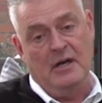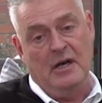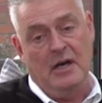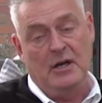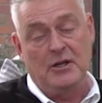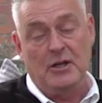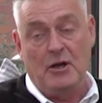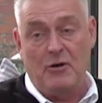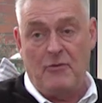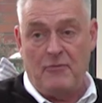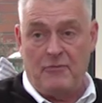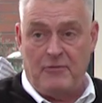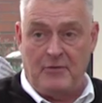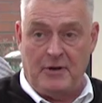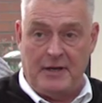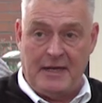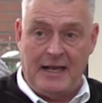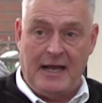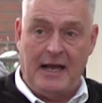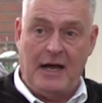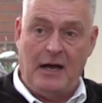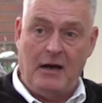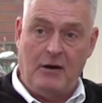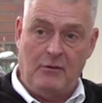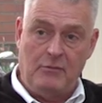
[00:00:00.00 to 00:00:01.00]
and hopefully
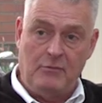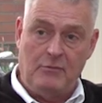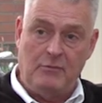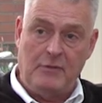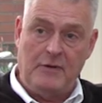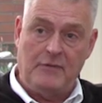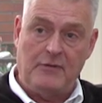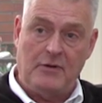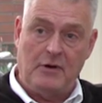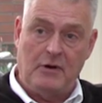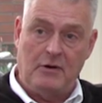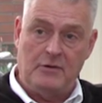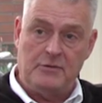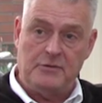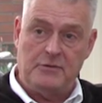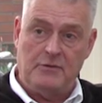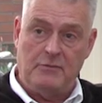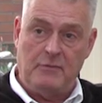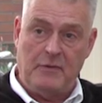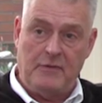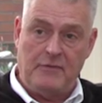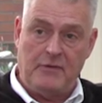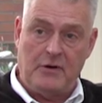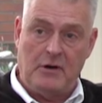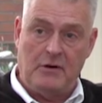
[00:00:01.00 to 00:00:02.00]
now we've got
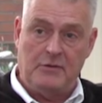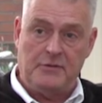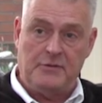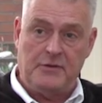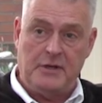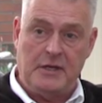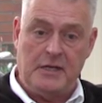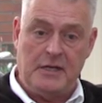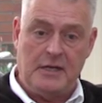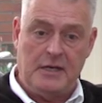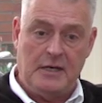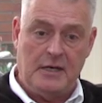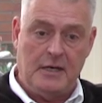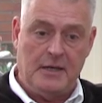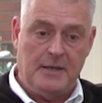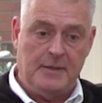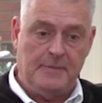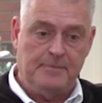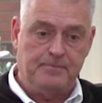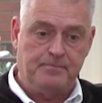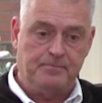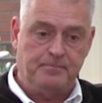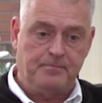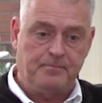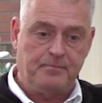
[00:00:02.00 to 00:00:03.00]

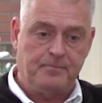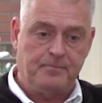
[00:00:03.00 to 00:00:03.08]
the